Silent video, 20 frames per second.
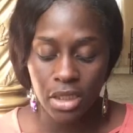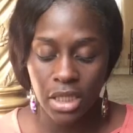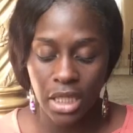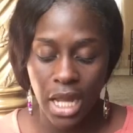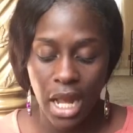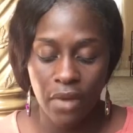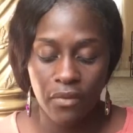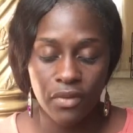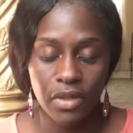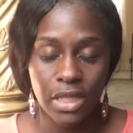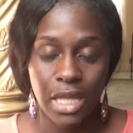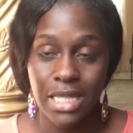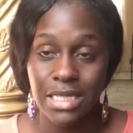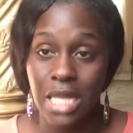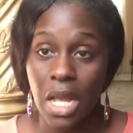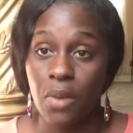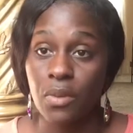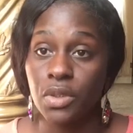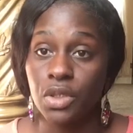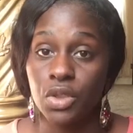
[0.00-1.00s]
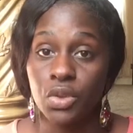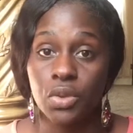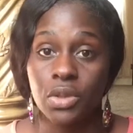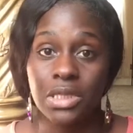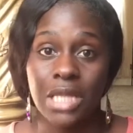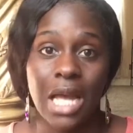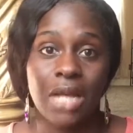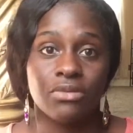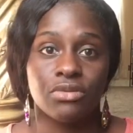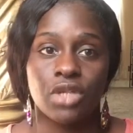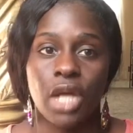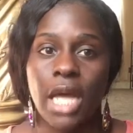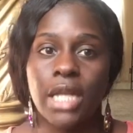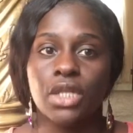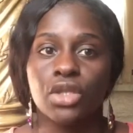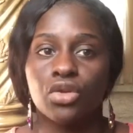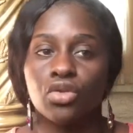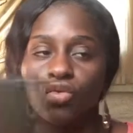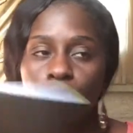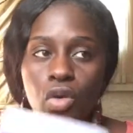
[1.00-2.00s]
thing I realized I would do is I would try
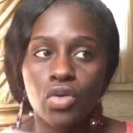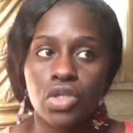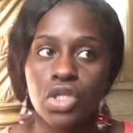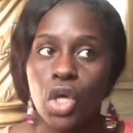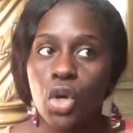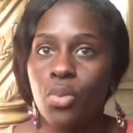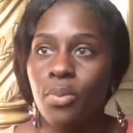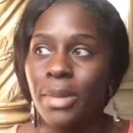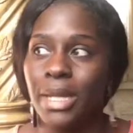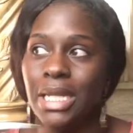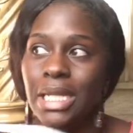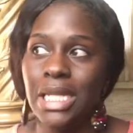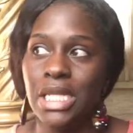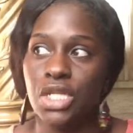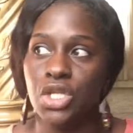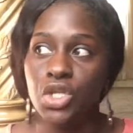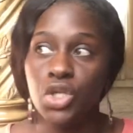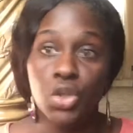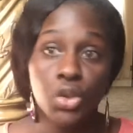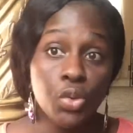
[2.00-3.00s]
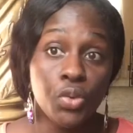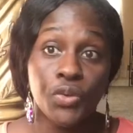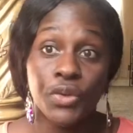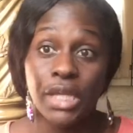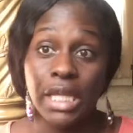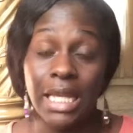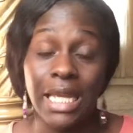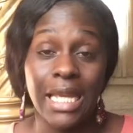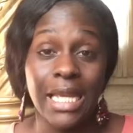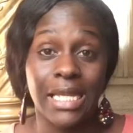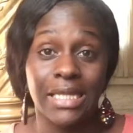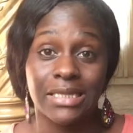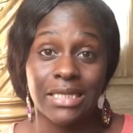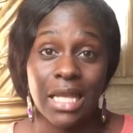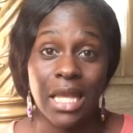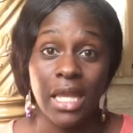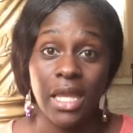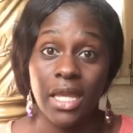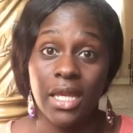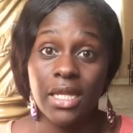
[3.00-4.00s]
to throw so many new things
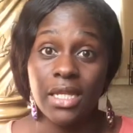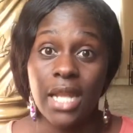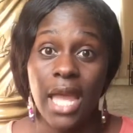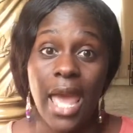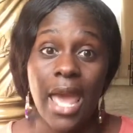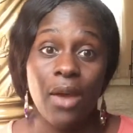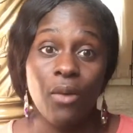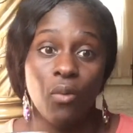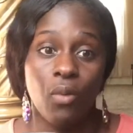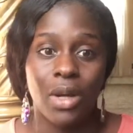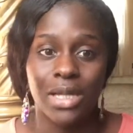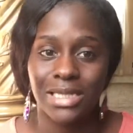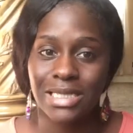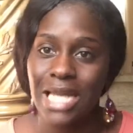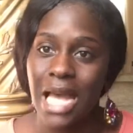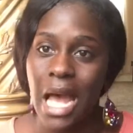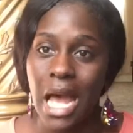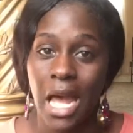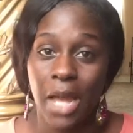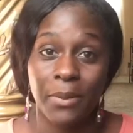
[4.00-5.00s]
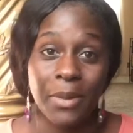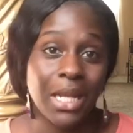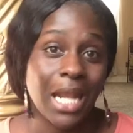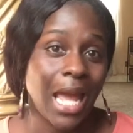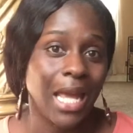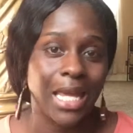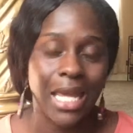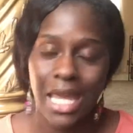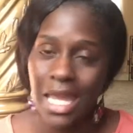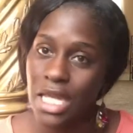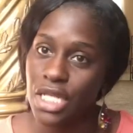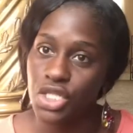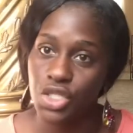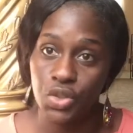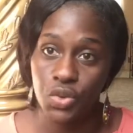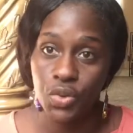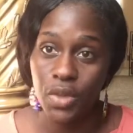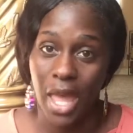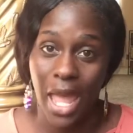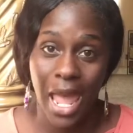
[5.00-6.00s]
in at one time, and I can't
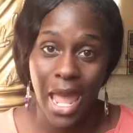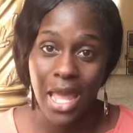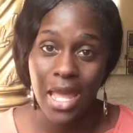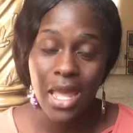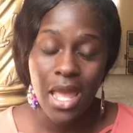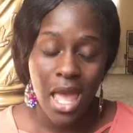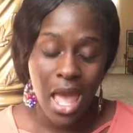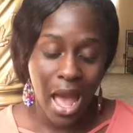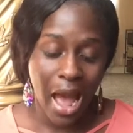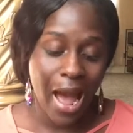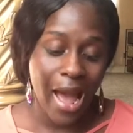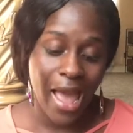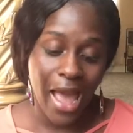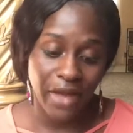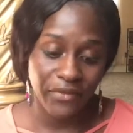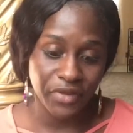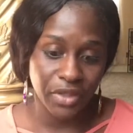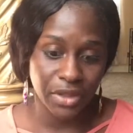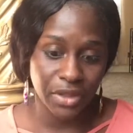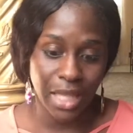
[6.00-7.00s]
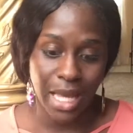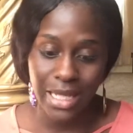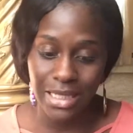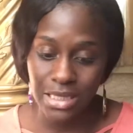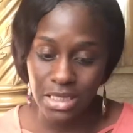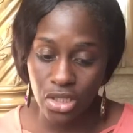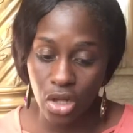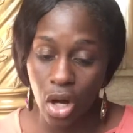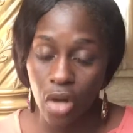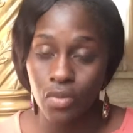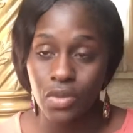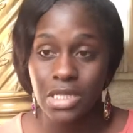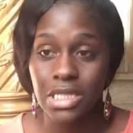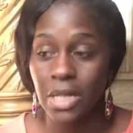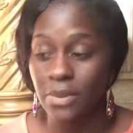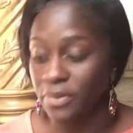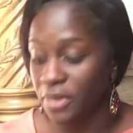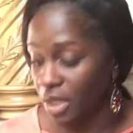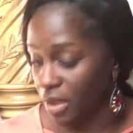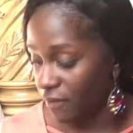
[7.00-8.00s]
do that. I have to like start with
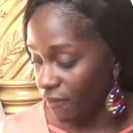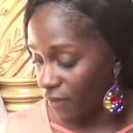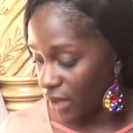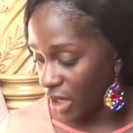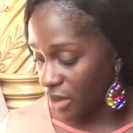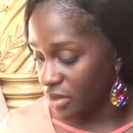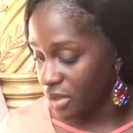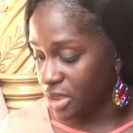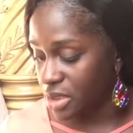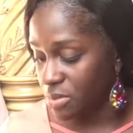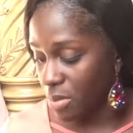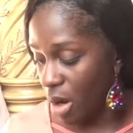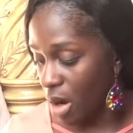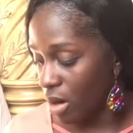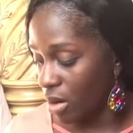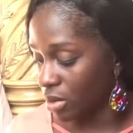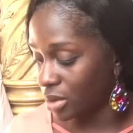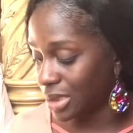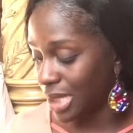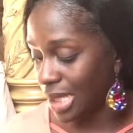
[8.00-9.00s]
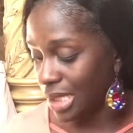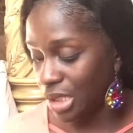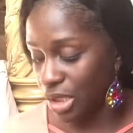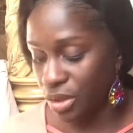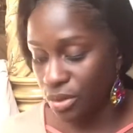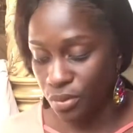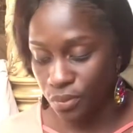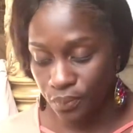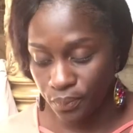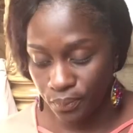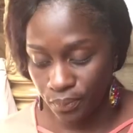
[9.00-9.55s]
something very small. Thank you.